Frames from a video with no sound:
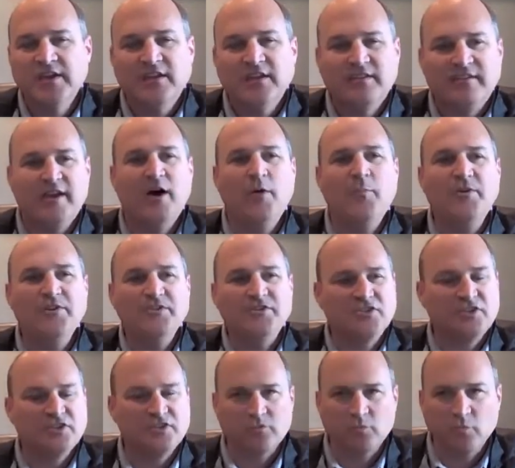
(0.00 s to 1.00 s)
to help us
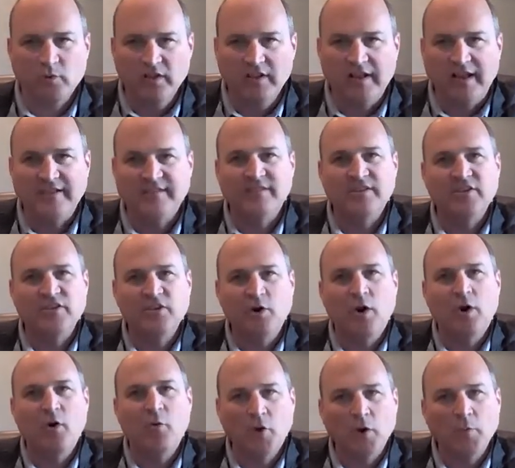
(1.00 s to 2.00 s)
just realize that, you know
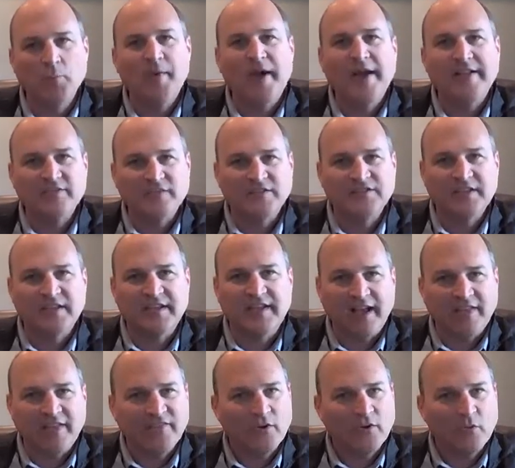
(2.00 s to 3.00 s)
what, we're better
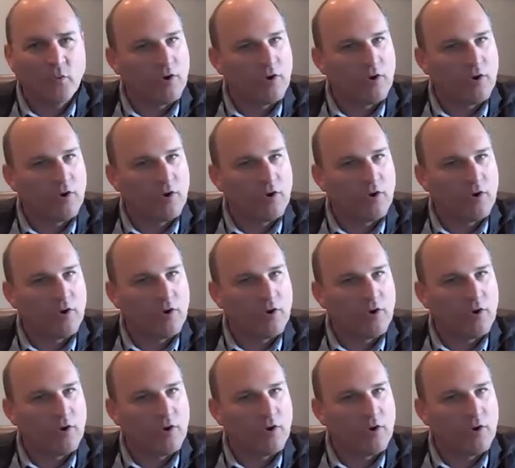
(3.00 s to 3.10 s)
together.